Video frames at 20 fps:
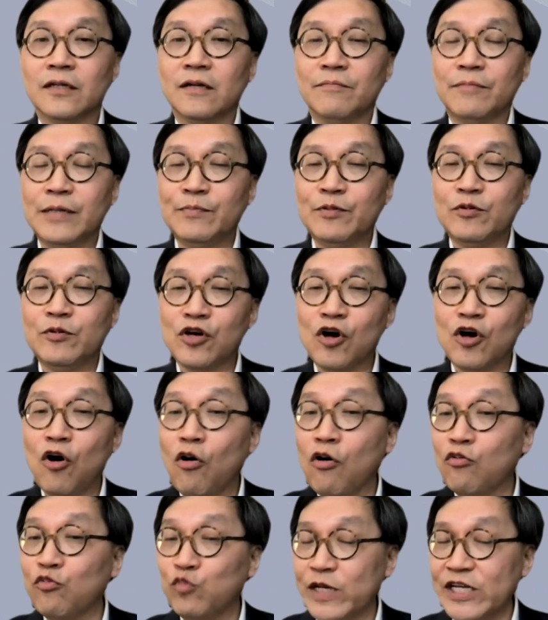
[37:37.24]
People
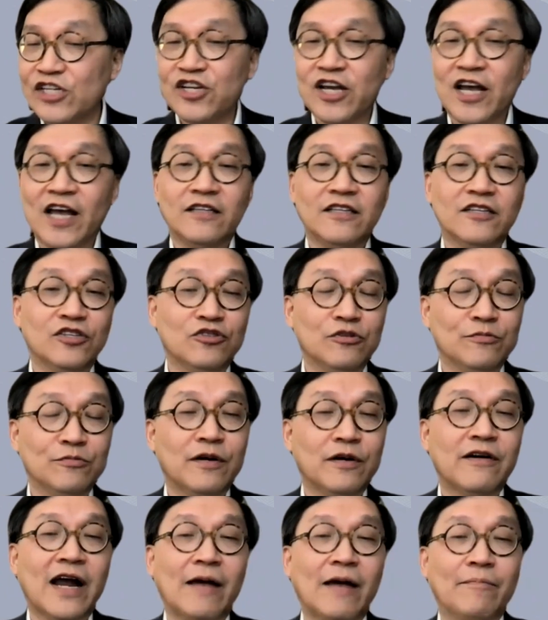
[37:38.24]
call WeChat the
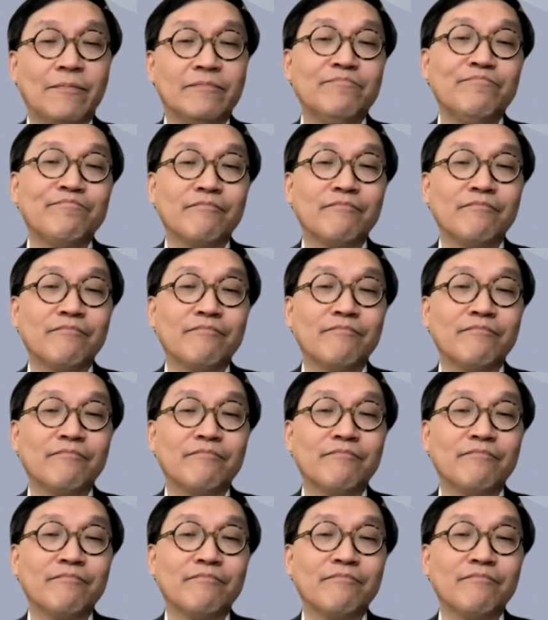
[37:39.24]
super app.